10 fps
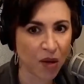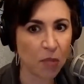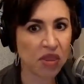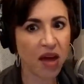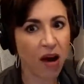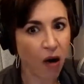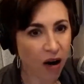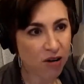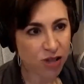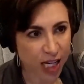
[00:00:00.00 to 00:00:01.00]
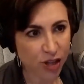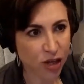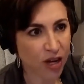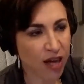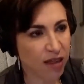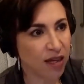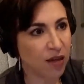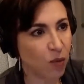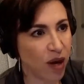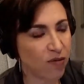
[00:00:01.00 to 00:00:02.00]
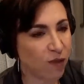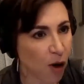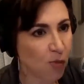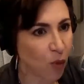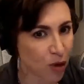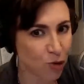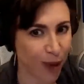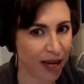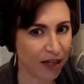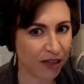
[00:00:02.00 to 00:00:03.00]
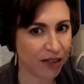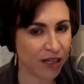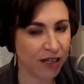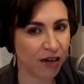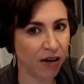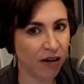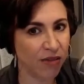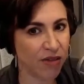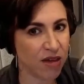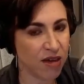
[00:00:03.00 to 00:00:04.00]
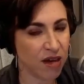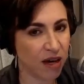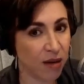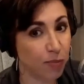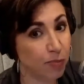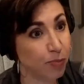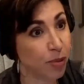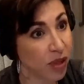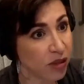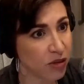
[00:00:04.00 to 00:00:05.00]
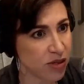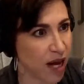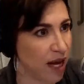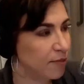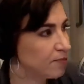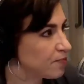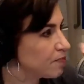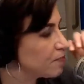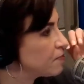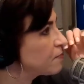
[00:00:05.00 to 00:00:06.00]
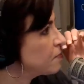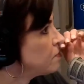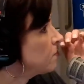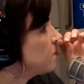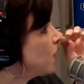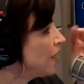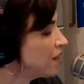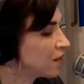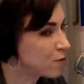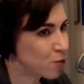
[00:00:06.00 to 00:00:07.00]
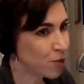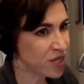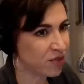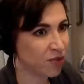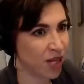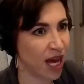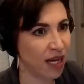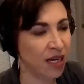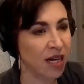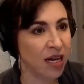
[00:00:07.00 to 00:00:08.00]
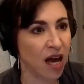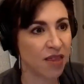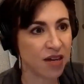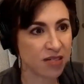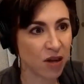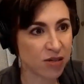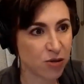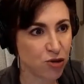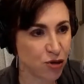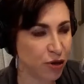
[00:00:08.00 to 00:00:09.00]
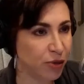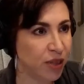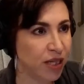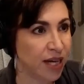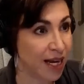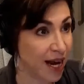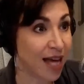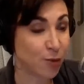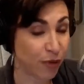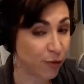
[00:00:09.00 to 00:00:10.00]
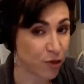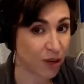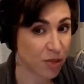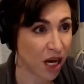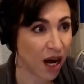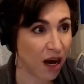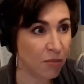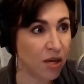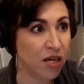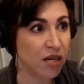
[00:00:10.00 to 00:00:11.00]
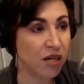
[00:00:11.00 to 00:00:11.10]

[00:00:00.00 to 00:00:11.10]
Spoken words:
But they are changing, I think, in a way far more dramatically on the political side. And I think there's a reason for that. I think it's also true, and it has been for some time,